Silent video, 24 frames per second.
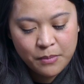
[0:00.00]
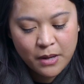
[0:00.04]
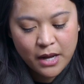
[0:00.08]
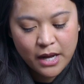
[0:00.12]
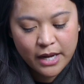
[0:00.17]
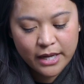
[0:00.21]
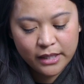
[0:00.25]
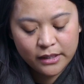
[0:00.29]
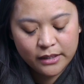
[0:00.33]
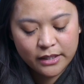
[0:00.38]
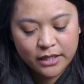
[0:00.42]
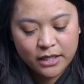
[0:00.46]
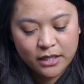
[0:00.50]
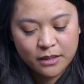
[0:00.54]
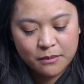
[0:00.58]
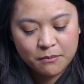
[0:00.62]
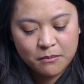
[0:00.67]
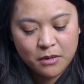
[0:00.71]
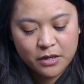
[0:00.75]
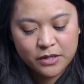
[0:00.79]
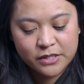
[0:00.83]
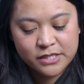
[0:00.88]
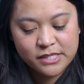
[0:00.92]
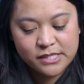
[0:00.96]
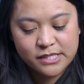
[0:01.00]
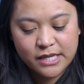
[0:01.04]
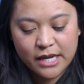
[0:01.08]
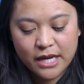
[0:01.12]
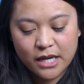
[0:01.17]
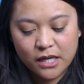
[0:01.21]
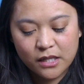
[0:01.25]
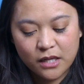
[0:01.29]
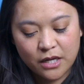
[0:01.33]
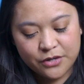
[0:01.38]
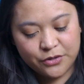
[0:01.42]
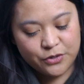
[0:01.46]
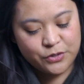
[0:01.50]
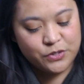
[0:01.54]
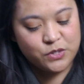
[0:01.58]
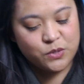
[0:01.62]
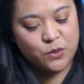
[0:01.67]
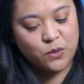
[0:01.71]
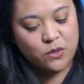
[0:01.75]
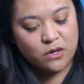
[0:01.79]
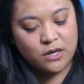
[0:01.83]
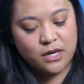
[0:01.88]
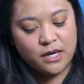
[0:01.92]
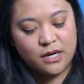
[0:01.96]
Pilot Marcel
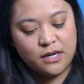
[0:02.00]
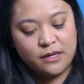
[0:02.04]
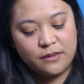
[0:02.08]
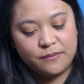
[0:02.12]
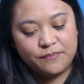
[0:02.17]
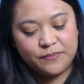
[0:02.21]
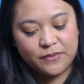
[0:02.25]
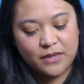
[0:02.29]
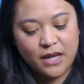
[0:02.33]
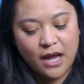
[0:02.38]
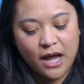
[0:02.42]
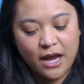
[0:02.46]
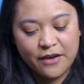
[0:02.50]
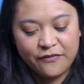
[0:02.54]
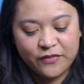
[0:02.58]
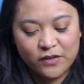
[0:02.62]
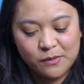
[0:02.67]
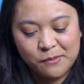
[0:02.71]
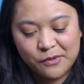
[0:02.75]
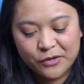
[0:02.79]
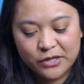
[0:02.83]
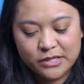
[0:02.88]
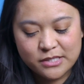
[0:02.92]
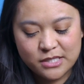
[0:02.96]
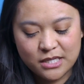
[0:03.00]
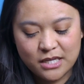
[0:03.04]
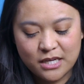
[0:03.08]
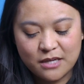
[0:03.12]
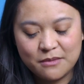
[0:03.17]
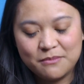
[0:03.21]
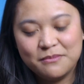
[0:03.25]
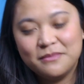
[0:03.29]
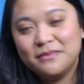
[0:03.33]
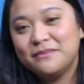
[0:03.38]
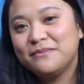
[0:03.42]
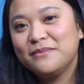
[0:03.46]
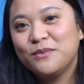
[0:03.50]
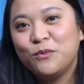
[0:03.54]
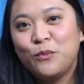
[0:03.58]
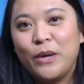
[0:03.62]
Hi Filmora team,